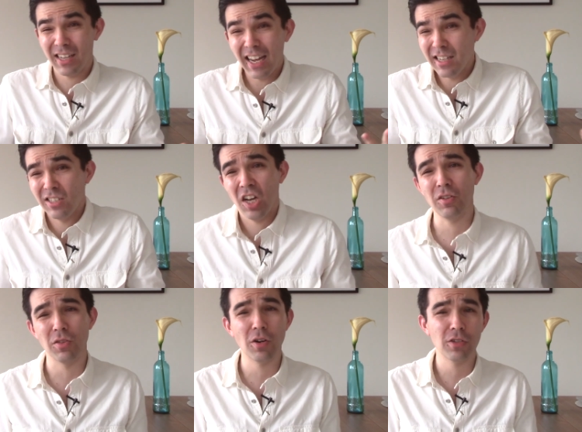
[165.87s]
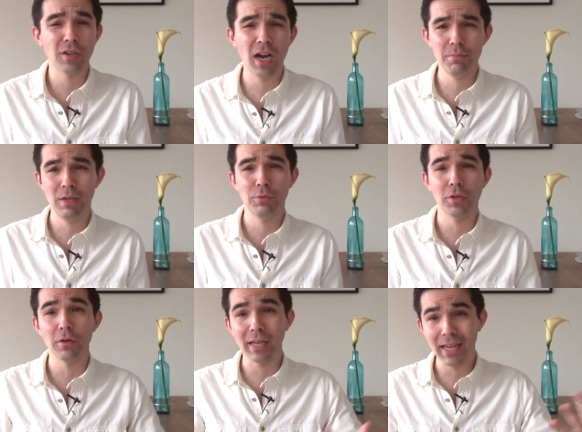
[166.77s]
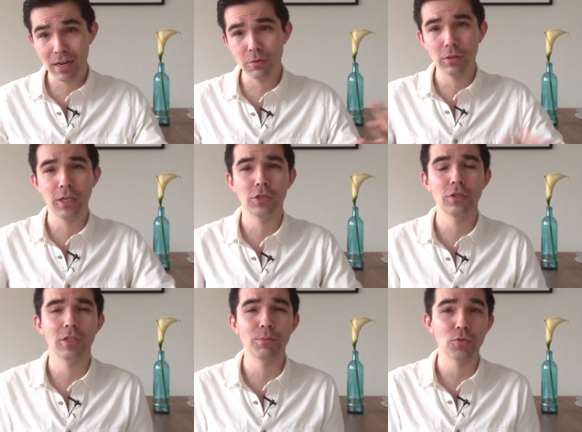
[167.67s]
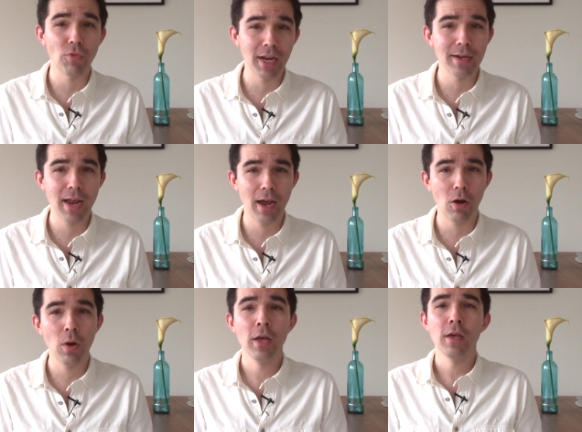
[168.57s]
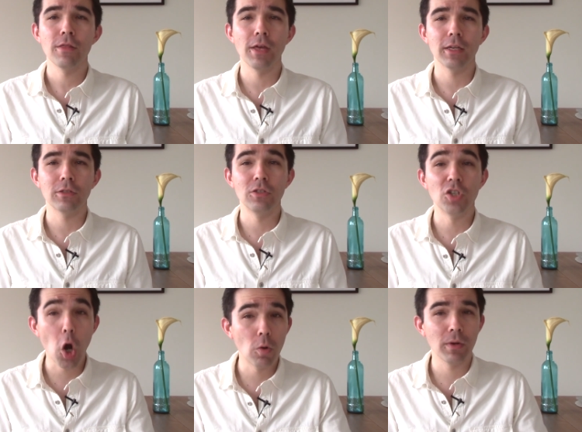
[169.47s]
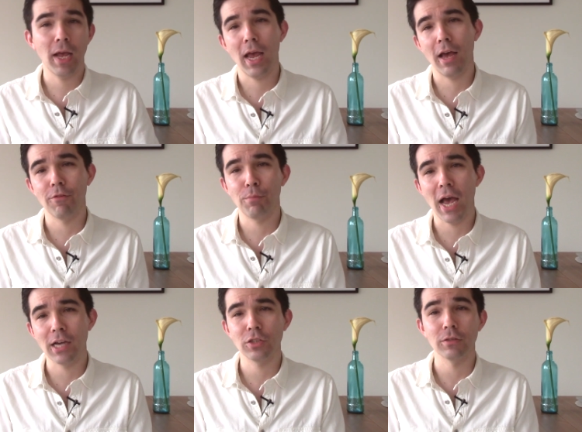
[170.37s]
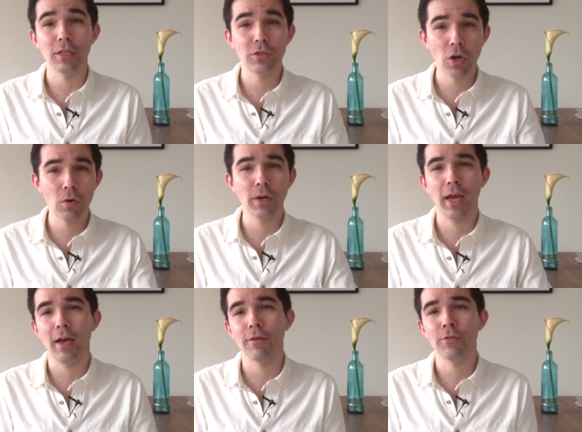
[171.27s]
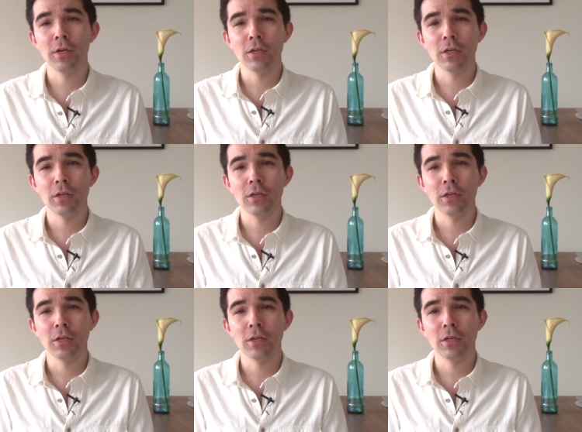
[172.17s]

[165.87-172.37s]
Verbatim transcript: I can tell you there are a lot of people that are in relationships right now that don't have passion they don't have